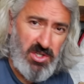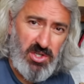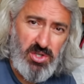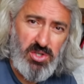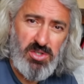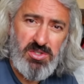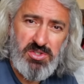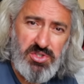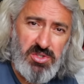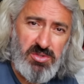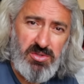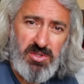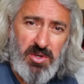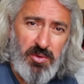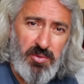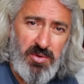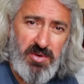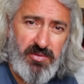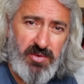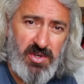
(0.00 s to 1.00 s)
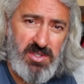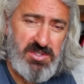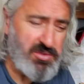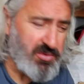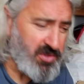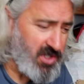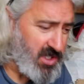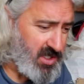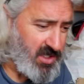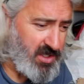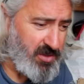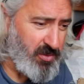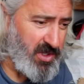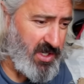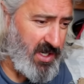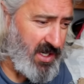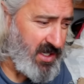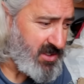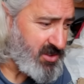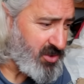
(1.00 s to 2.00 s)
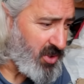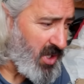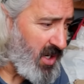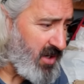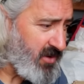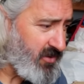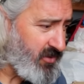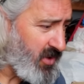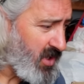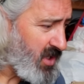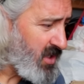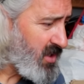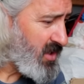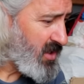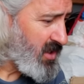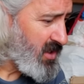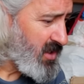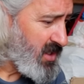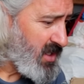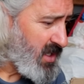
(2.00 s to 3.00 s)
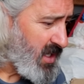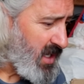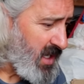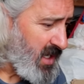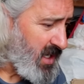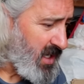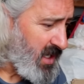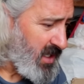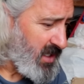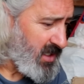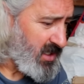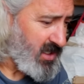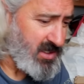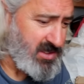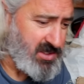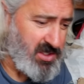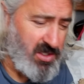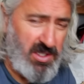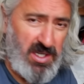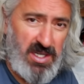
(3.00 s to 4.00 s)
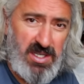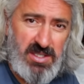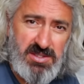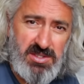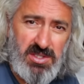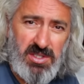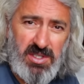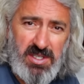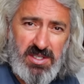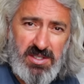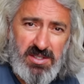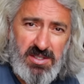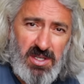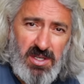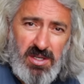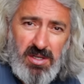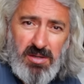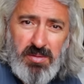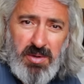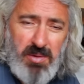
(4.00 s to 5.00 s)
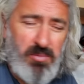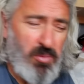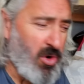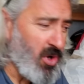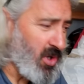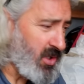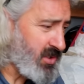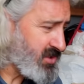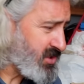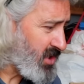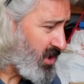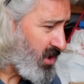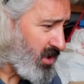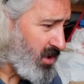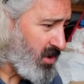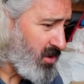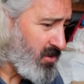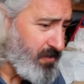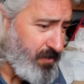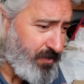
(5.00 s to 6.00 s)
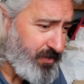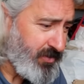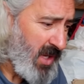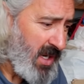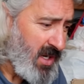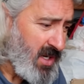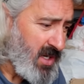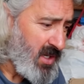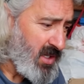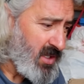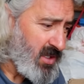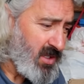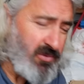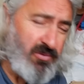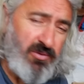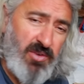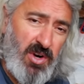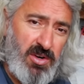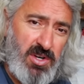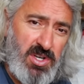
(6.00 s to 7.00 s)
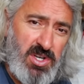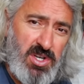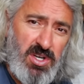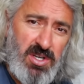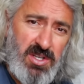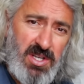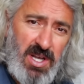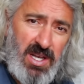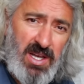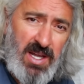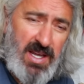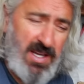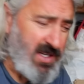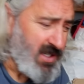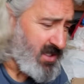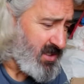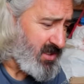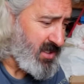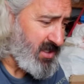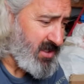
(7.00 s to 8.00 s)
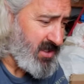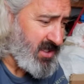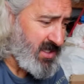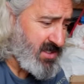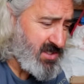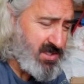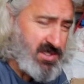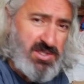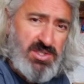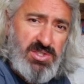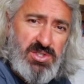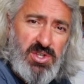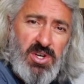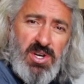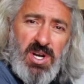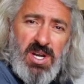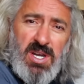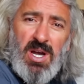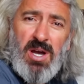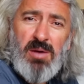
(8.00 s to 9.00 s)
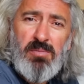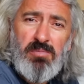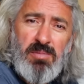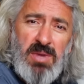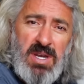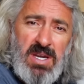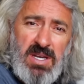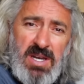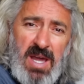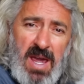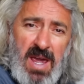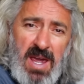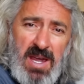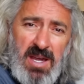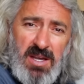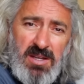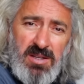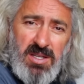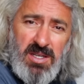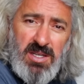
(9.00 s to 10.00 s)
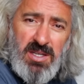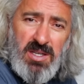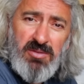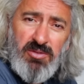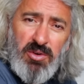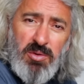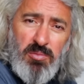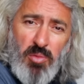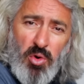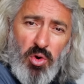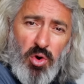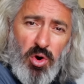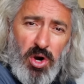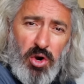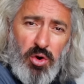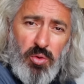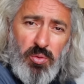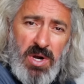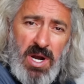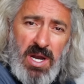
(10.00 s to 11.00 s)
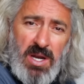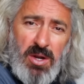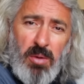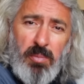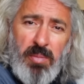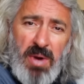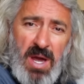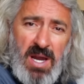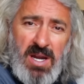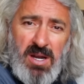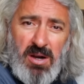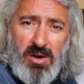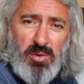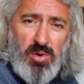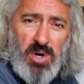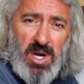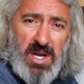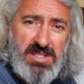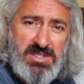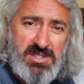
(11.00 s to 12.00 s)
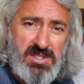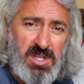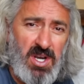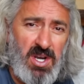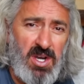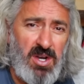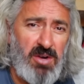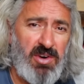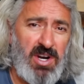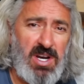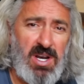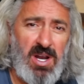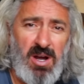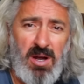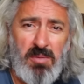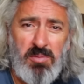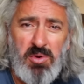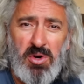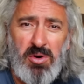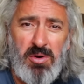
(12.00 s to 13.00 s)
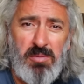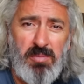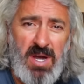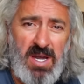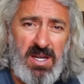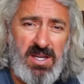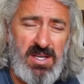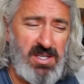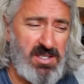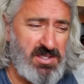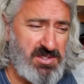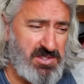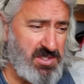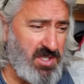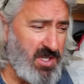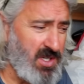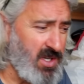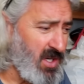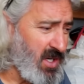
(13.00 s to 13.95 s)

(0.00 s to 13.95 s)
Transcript: to cushion the refrigerator when I drive and it's going to insulate it a little bit more. So very good, I like it. This is going to come in hand even more when I go back out west. Right now I'm going back east